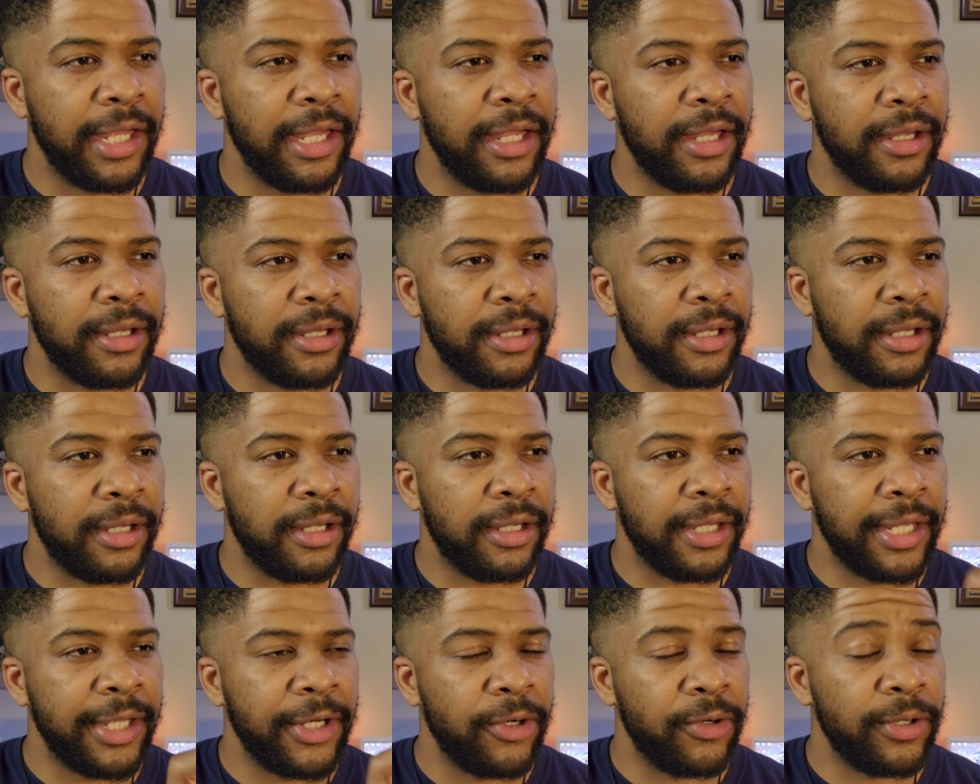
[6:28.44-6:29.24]

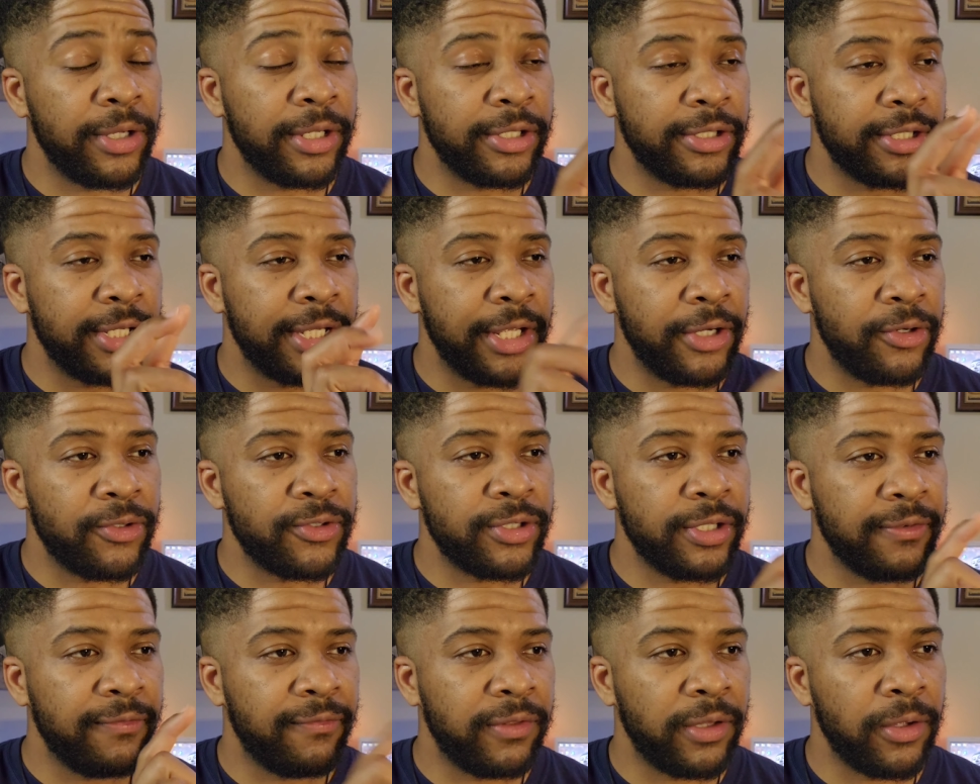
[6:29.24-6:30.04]

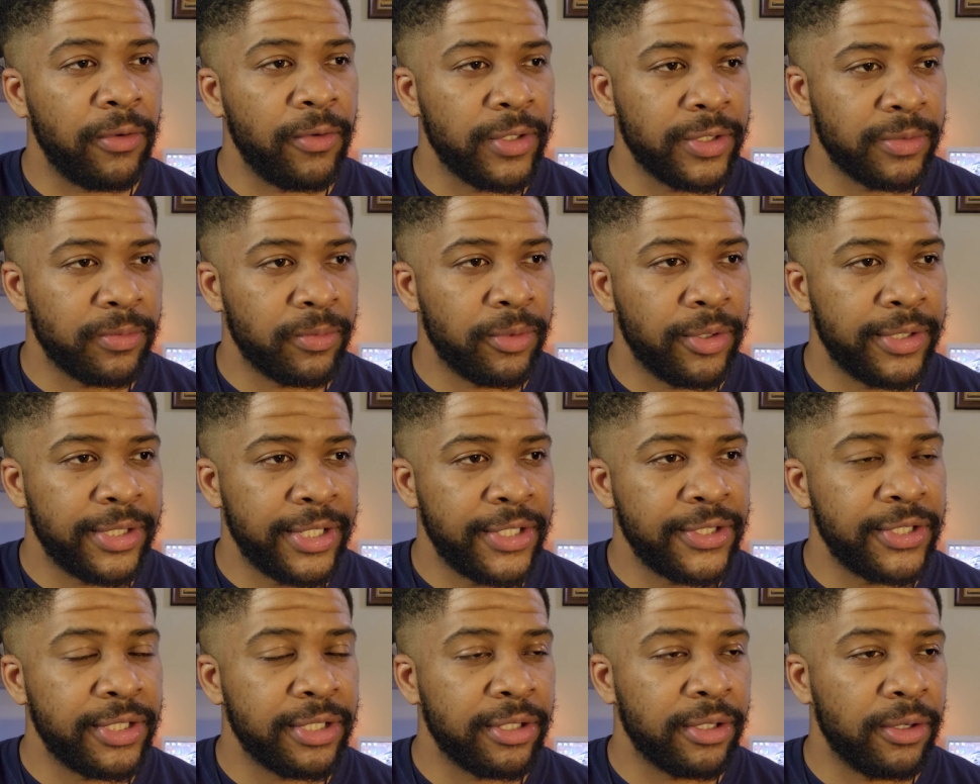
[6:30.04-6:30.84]
energy flows where
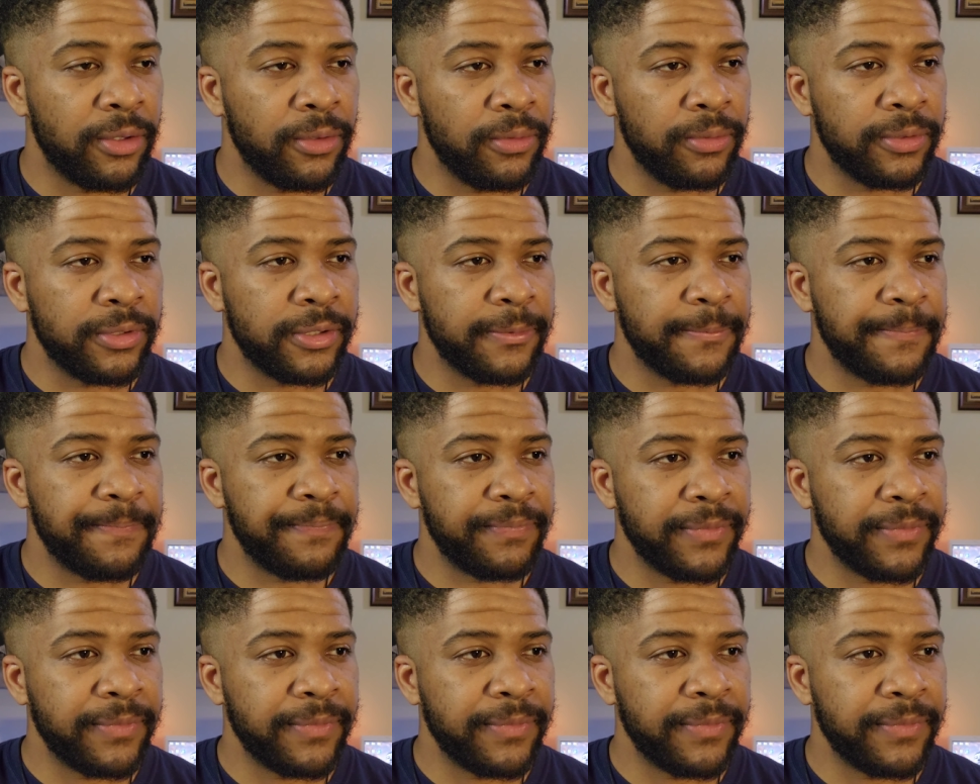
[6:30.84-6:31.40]
attention goes.